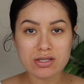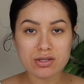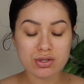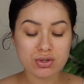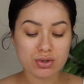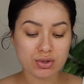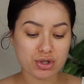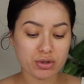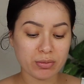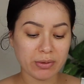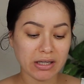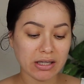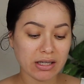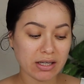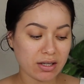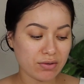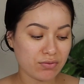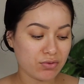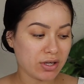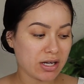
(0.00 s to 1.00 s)
on social
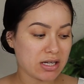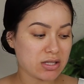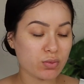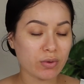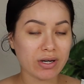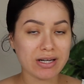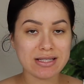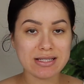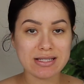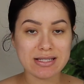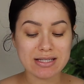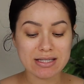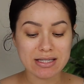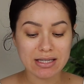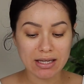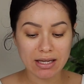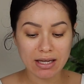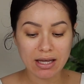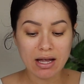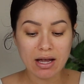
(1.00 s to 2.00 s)
media if you guys wanted to
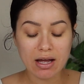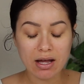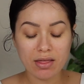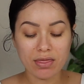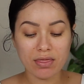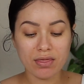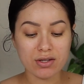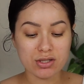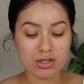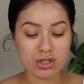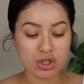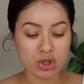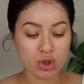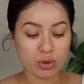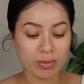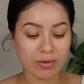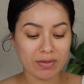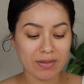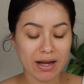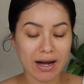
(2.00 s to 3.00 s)
see the
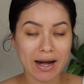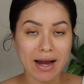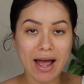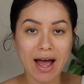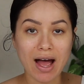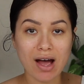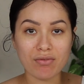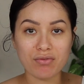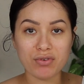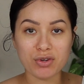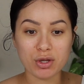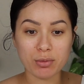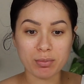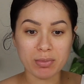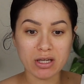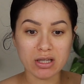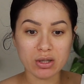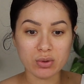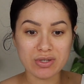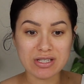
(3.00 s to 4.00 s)
dupe that I have for the
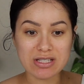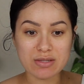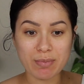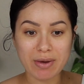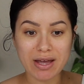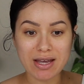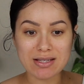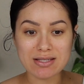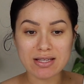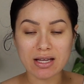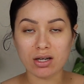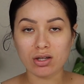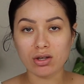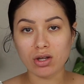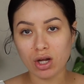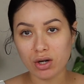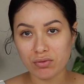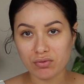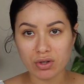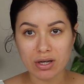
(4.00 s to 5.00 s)
Plouis base, and a
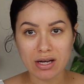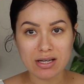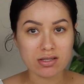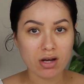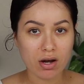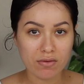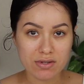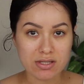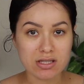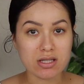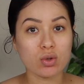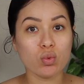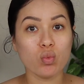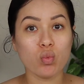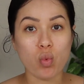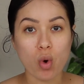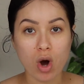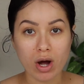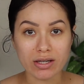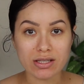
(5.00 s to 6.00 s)
lot of you guys obviously
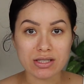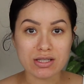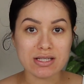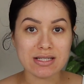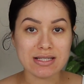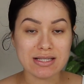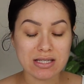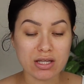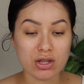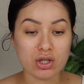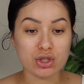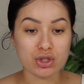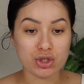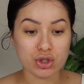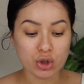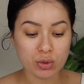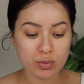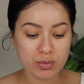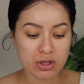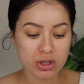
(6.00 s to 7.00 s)
wanted to see the
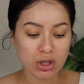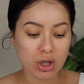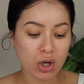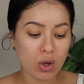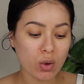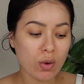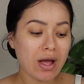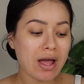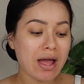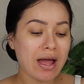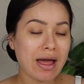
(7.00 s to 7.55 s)
dupe, so